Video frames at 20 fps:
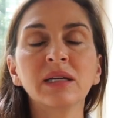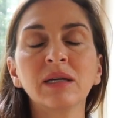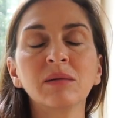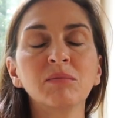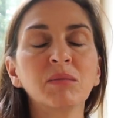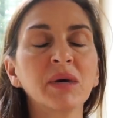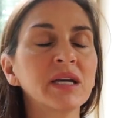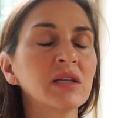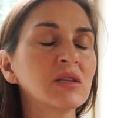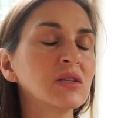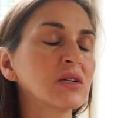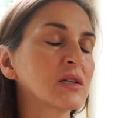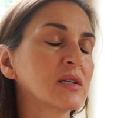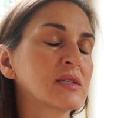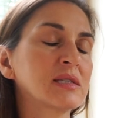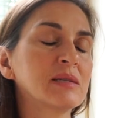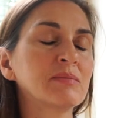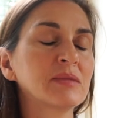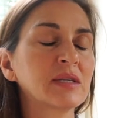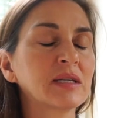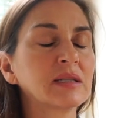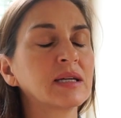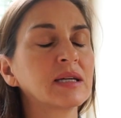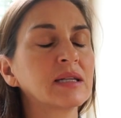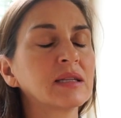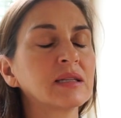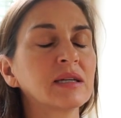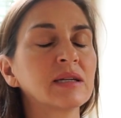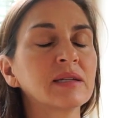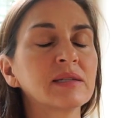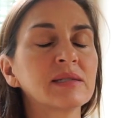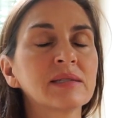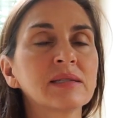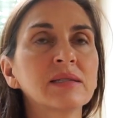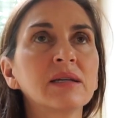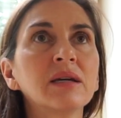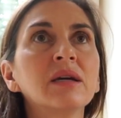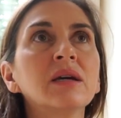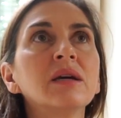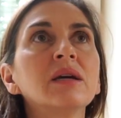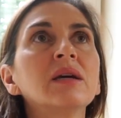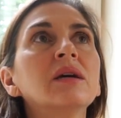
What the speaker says: and it might look something like this.